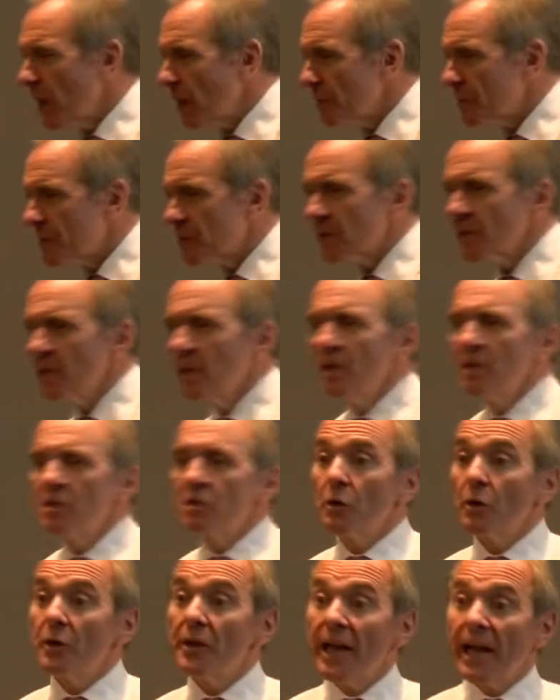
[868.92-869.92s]
hubs
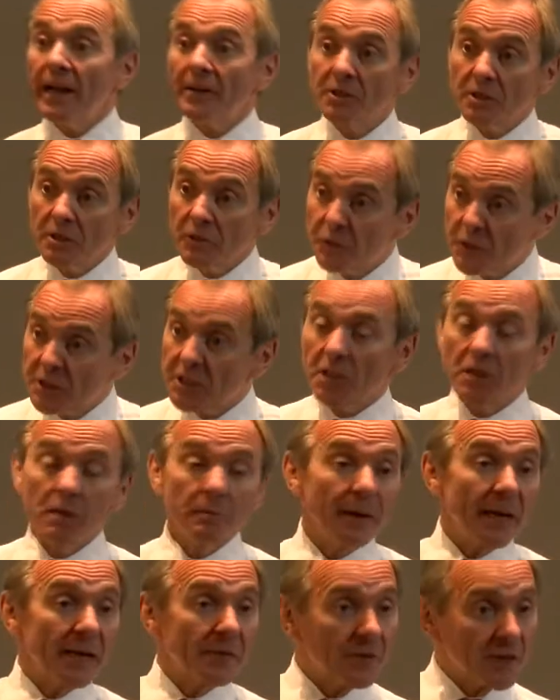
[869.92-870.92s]
to announce the
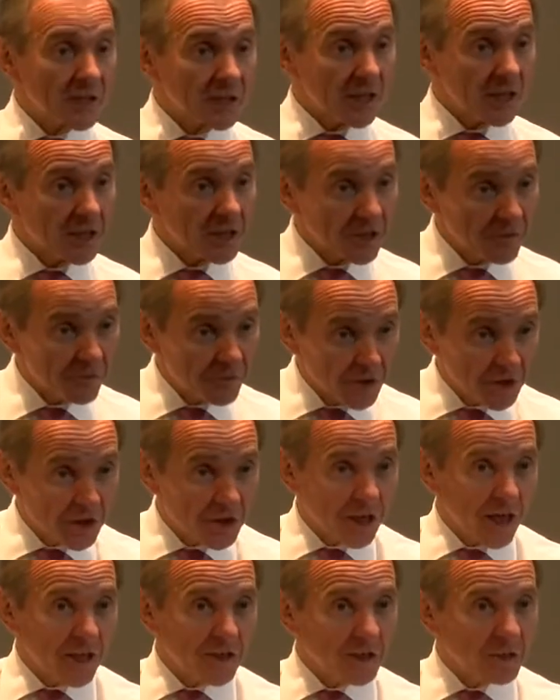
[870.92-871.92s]
physical manifestation of these
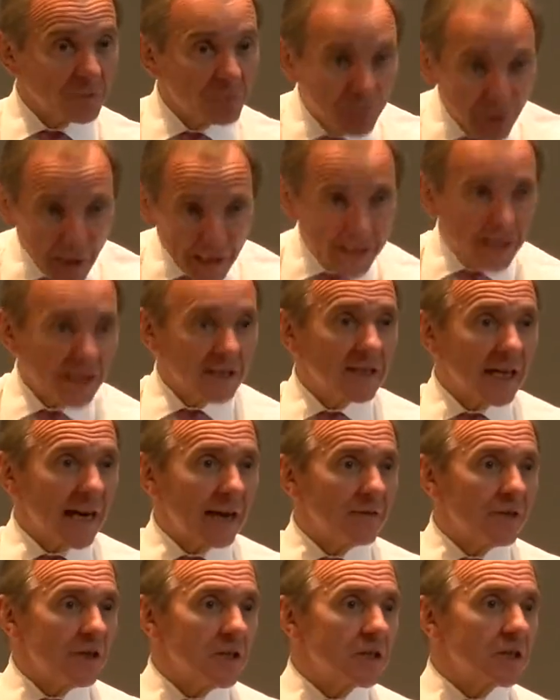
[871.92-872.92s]
changes, breaking
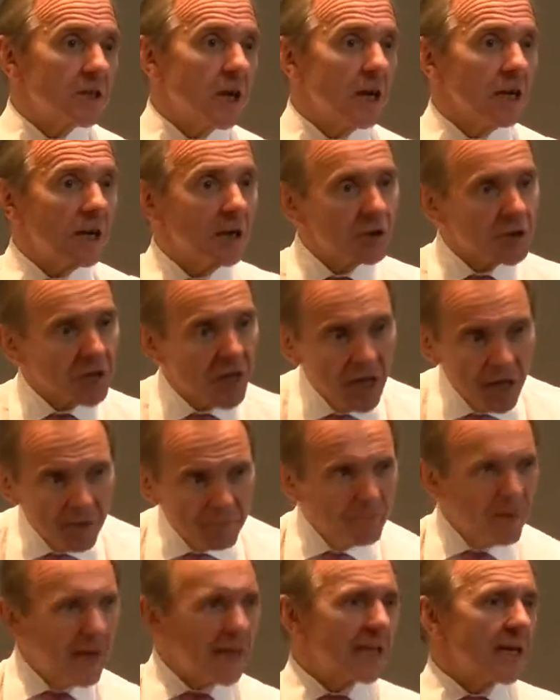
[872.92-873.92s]
down these silos,
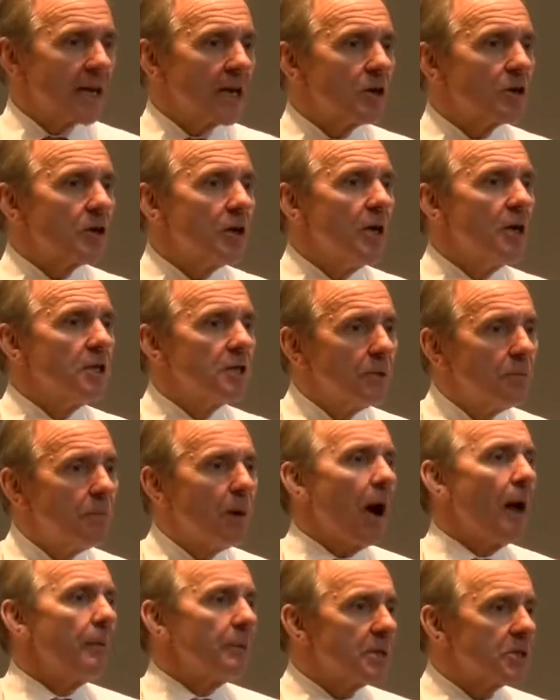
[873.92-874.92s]
making
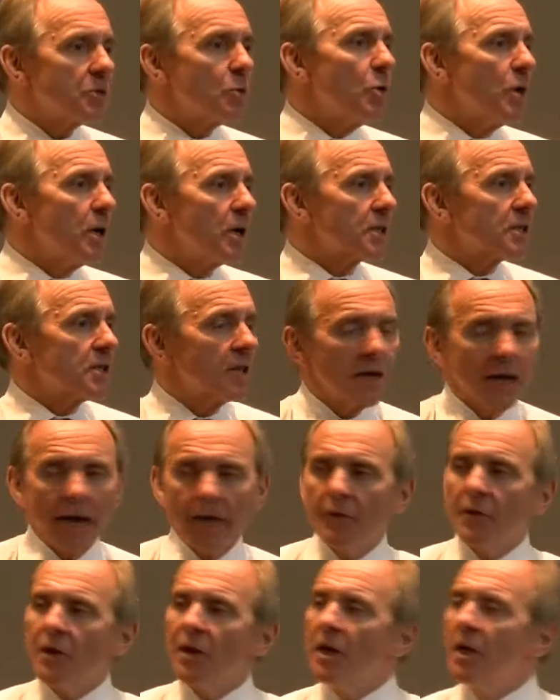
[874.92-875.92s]
departments work
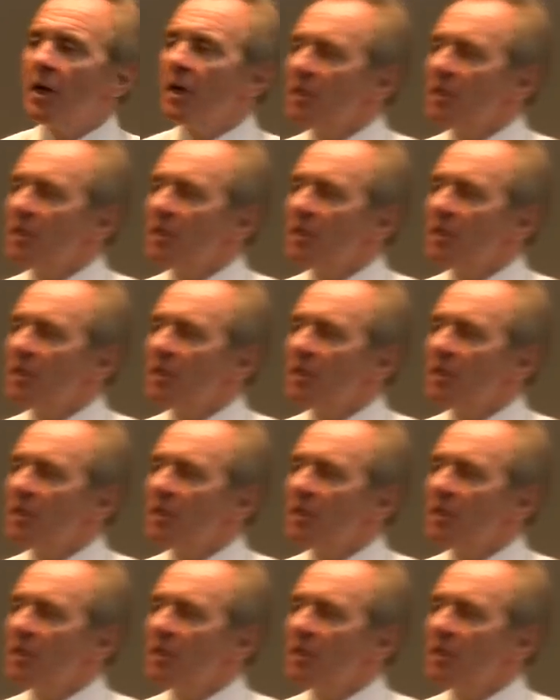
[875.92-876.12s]
together,